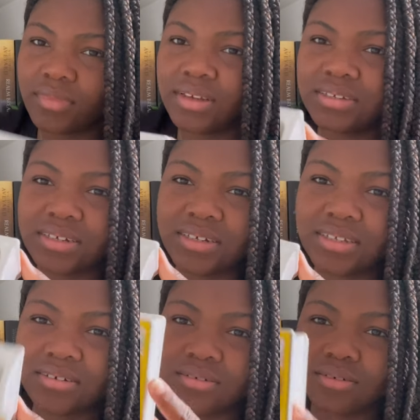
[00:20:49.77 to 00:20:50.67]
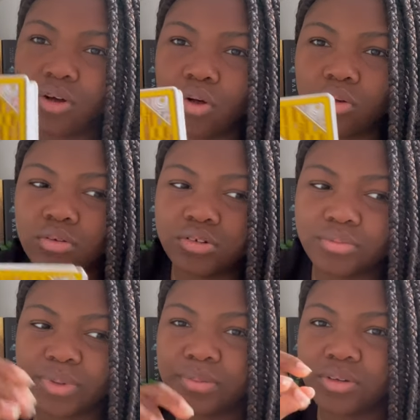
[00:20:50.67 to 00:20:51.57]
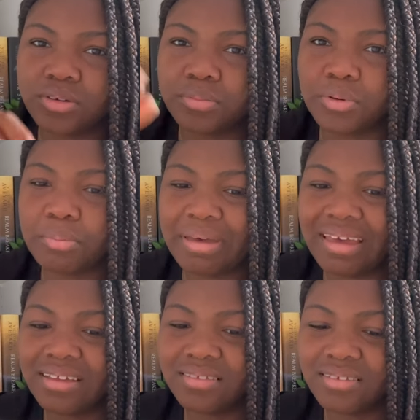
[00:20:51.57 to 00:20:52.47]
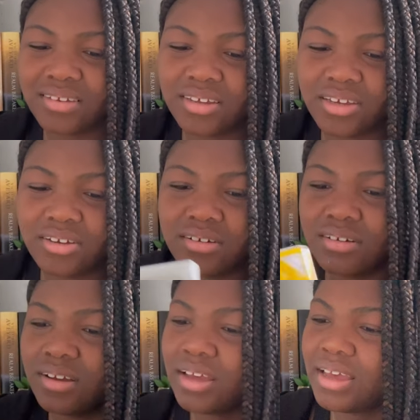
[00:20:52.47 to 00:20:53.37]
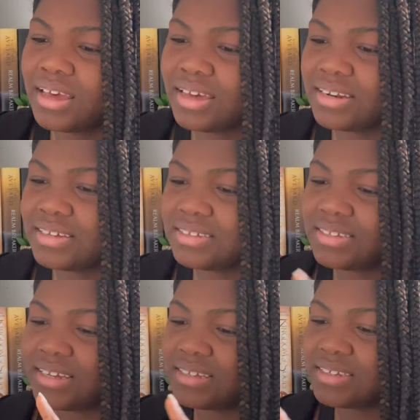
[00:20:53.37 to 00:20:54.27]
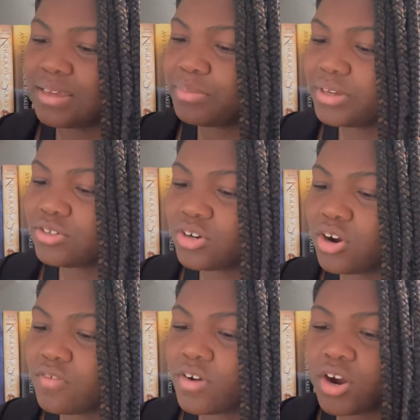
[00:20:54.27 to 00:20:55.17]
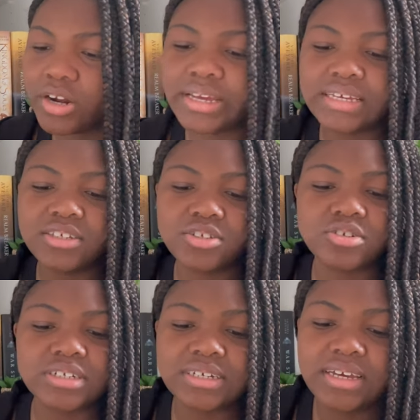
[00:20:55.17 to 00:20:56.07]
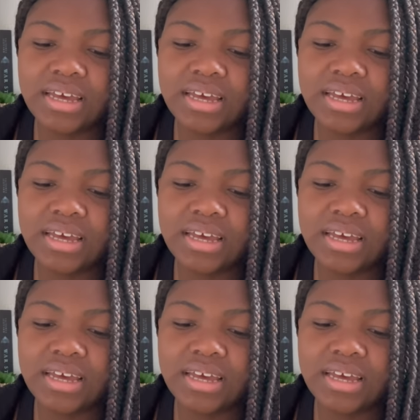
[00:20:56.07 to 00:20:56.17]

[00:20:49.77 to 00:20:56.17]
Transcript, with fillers: it's like a little holder, maybe you could put pins in here. And it says a picture of art history.